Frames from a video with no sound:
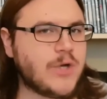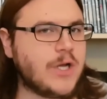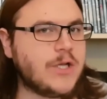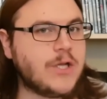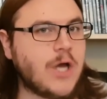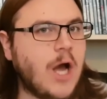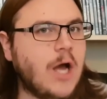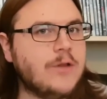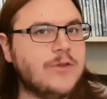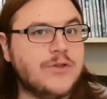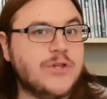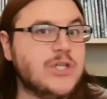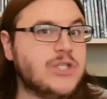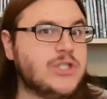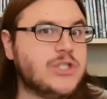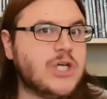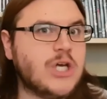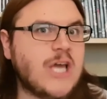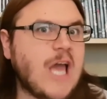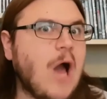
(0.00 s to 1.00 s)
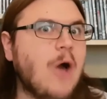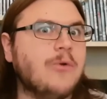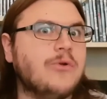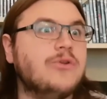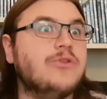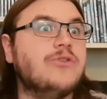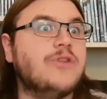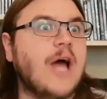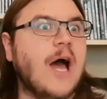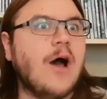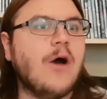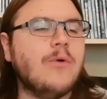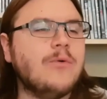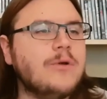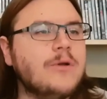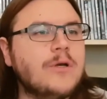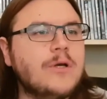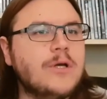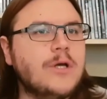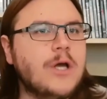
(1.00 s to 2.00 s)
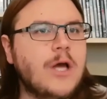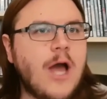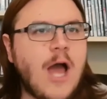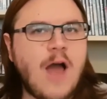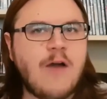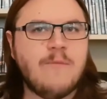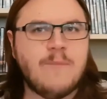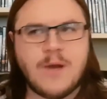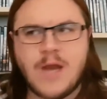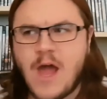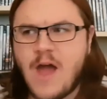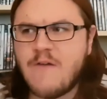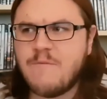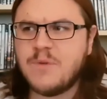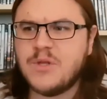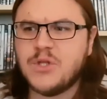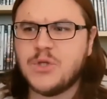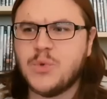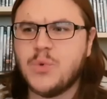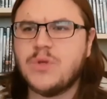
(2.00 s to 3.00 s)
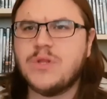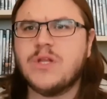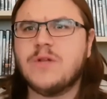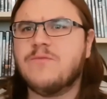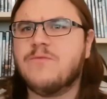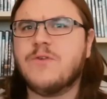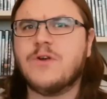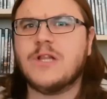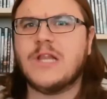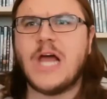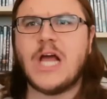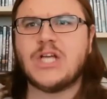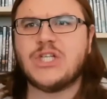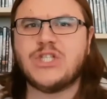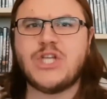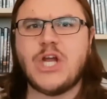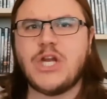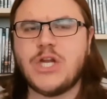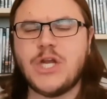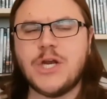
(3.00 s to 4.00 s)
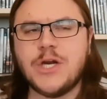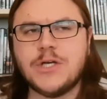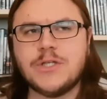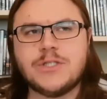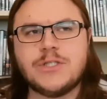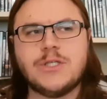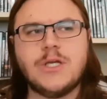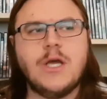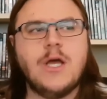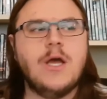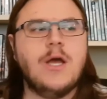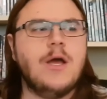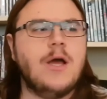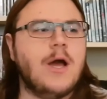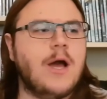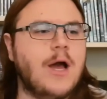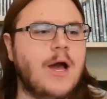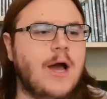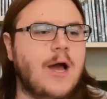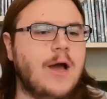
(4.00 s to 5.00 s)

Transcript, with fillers: uh, trying to hunt this accountant down, have, and have been doing it for the last 10 years.